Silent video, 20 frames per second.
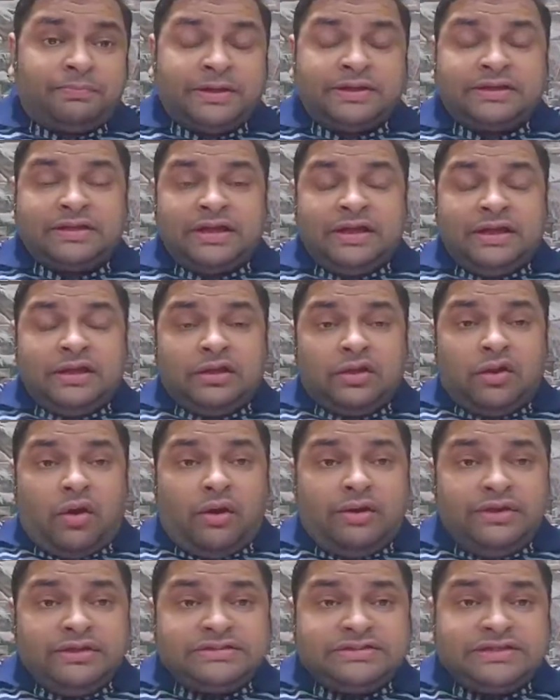But
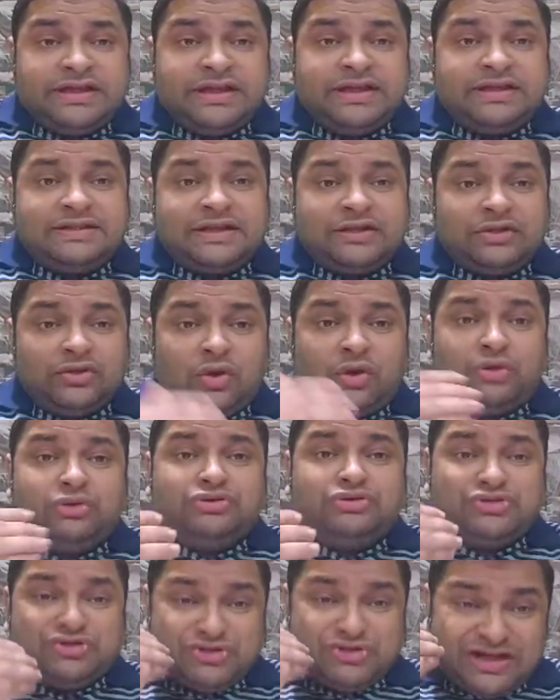God is saying that you
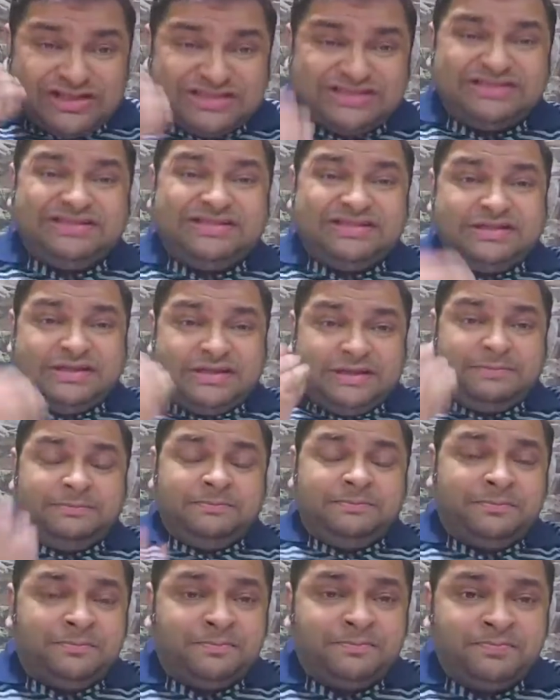got to trust in
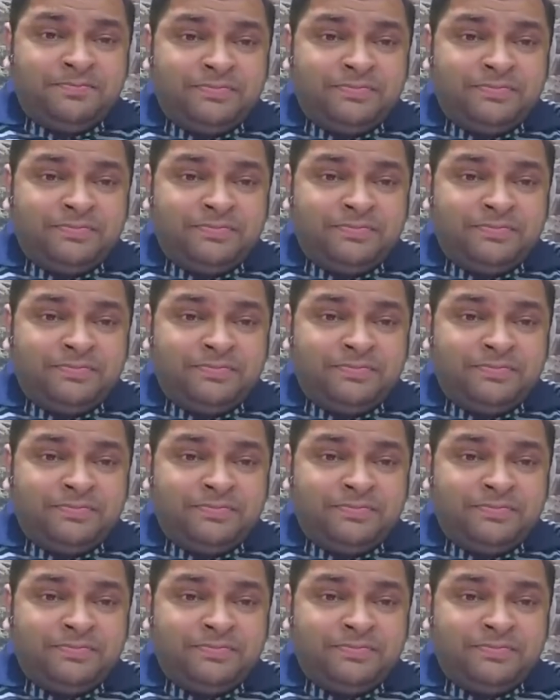him.